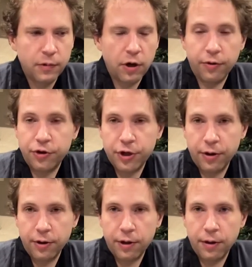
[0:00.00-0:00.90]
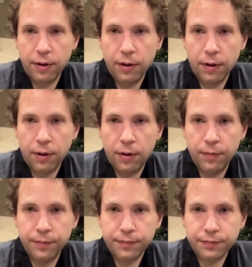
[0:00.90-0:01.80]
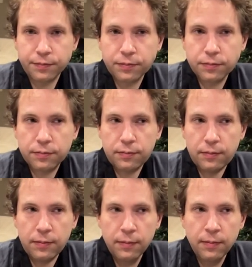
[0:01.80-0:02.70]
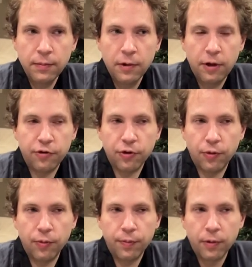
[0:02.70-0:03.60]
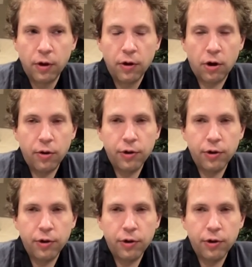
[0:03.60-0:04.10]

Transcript: called the Cherokee. Um, yeah, so call